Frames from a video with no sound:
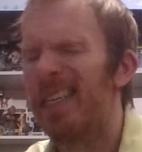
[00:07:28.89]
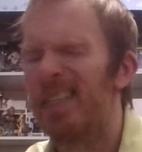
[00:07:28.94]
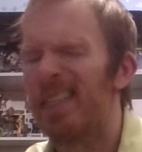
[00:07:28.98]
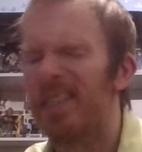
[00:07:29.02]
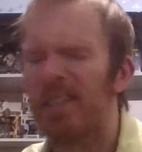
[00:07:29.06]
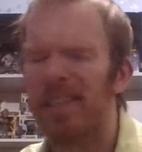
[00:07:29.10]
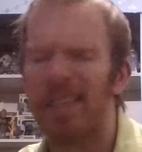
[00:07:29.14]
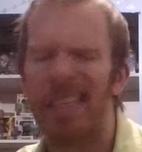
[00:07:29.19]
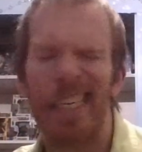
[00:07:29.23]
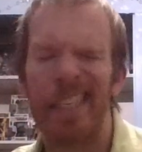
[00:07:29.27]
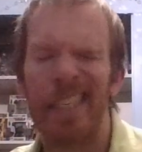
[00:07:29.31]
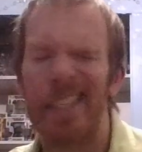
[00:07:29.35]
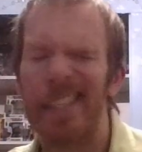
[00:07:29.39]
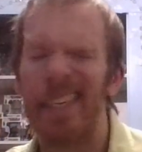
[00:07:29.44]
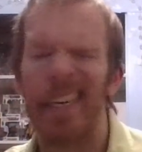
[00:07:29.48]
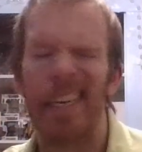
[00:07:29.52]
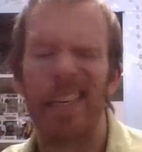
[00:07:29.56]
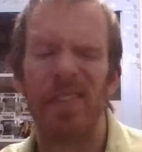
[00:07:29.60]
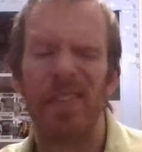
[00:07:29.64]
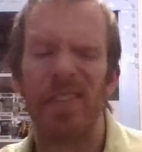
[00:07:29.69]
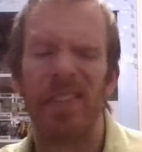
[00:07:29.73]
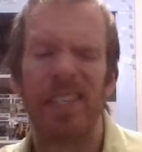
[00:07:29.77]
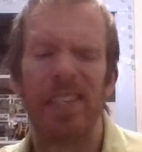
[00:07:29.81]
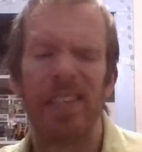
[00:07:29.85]
So that's
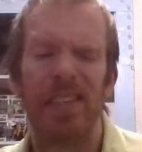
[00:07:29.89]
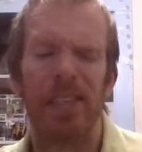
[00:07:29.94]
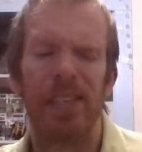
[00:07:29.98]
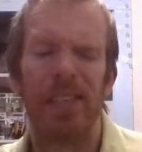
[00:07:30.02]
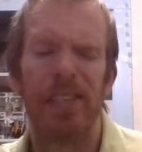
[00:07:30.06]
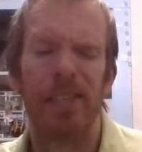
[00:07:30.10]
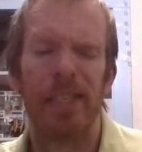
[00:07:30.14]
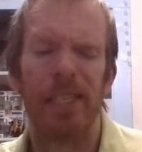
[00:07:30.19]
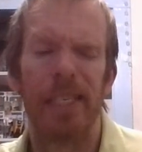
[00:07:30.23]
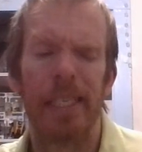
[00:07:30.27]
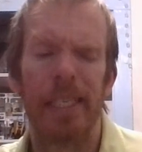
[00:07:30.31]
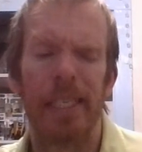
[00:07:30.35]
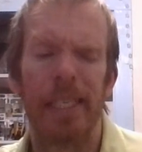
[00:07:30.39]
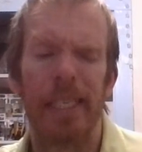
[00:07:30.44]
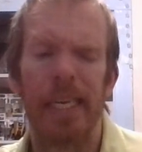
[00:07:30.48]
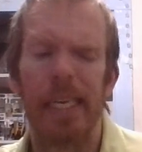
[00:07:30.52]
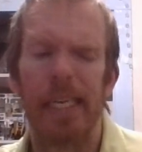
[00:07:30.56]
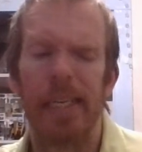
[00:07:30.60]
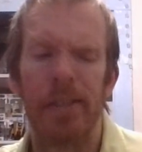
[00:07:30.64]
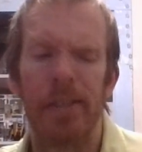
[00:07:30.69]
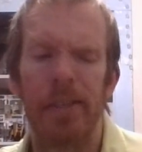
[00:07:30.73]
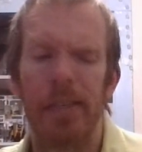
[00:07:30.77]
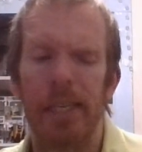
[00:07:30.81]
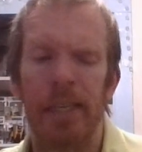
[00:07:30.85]
kind of interesting that
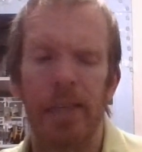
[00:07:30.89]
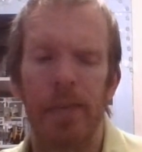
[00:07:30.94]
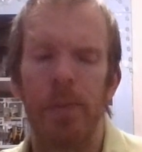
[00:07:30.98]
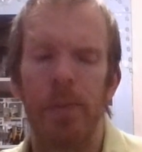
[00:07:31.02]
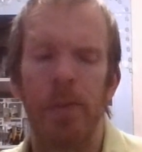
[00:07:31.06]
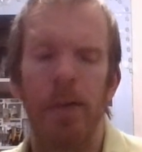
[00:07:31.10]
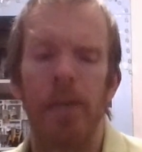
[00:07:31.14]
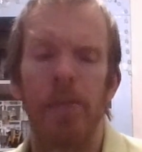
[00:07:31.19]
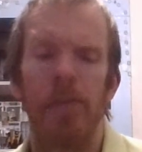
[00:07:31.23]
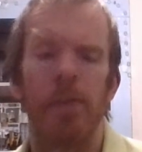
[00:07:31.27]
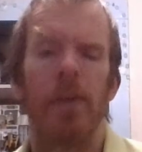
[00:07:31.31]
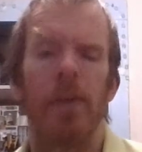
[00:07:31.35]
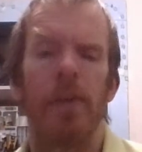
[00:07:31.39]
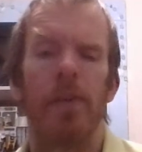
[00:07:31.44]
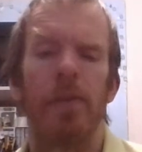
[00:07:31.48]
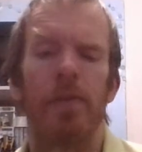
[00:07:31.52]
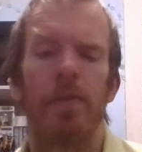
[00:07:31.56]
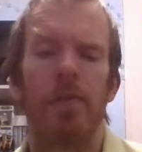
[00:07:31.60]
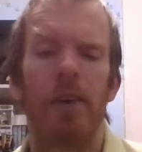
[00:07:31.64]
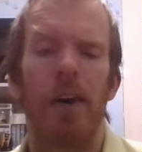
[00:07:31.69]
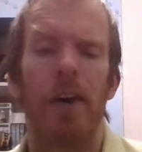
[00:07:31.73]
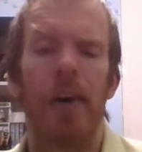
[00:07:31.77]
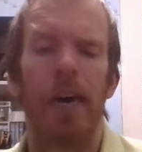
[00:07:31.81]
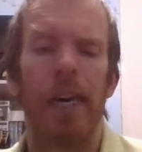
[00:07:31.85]
it's like a 1/1
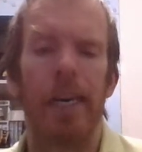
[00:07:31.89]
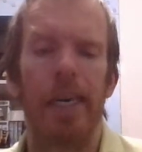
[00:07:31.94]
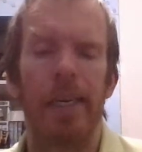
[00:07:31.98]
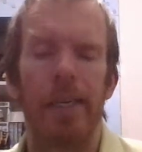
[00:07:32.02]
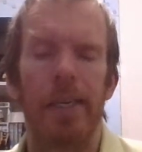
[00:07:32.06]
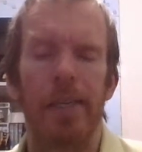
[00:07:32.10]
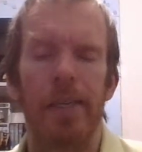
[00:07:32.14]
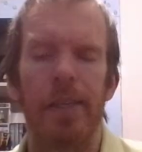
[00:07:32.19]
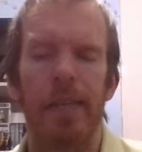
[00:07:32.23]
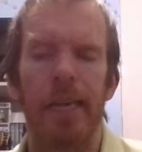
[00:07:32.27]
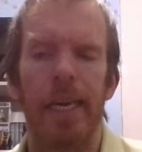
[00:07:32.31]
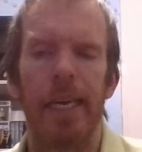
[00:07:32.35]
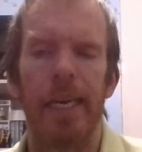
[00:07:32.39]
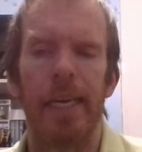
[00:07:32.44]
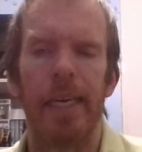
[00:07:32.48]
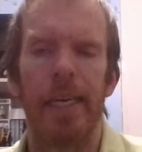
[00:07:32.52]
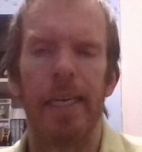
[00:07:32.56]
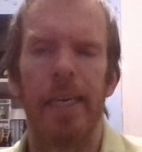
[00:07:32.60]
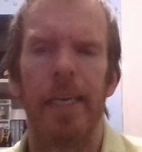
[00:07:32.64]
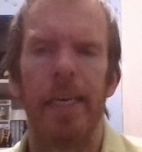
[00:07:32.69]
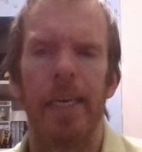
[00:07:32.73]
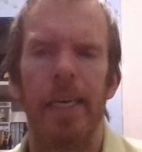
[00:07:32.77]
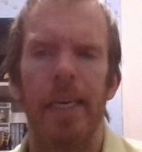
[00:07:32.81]
flyer that